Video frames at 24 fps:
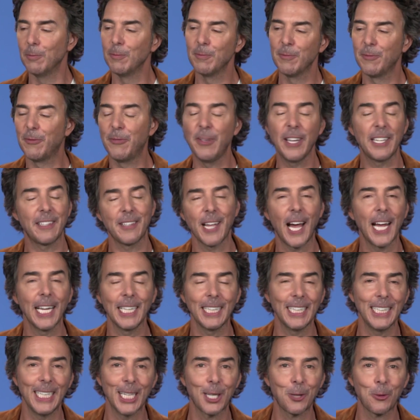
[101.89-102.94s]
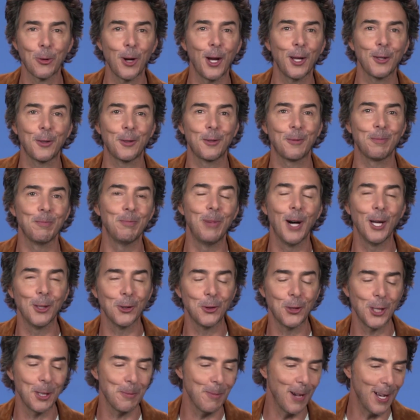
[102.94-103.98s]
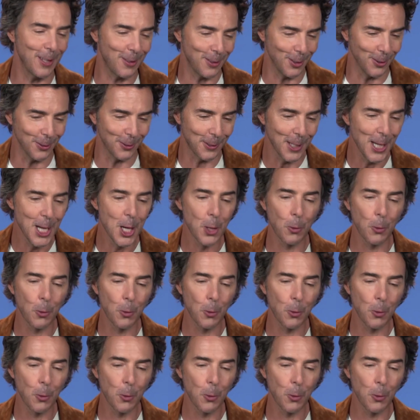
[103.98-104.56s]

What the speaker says: fit tightly across bulging muscles.